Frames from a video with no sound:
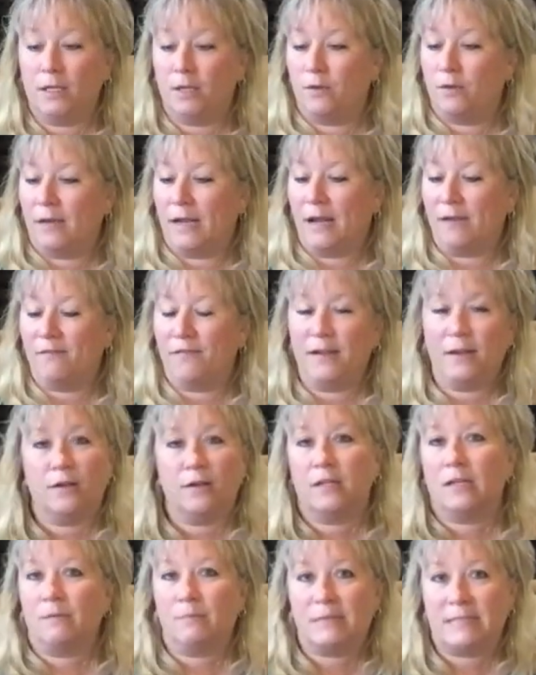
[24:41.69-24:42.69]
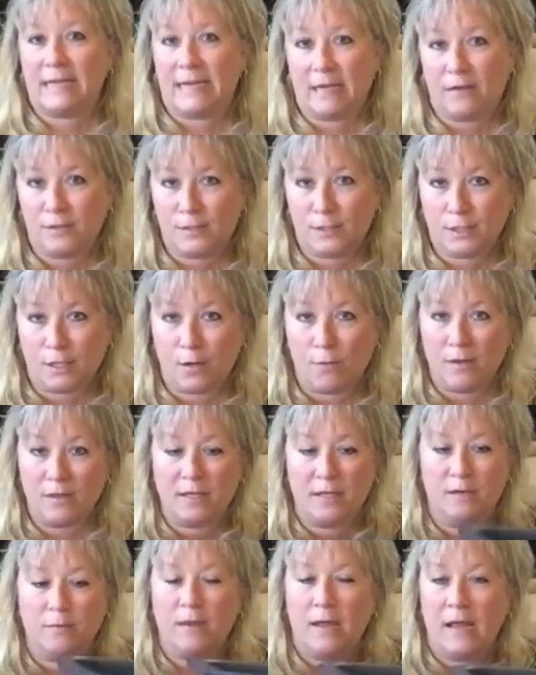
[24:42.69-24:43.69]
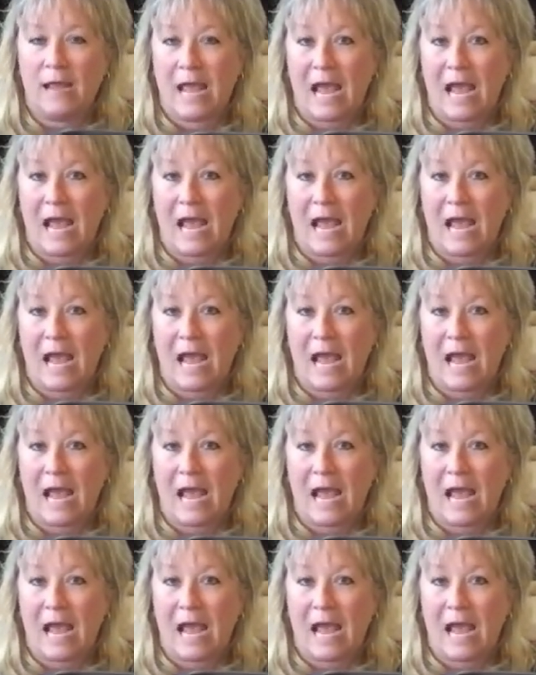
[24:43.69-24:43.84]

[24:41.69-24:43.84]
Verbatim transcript: then you could have fingerling potatoes to go with it and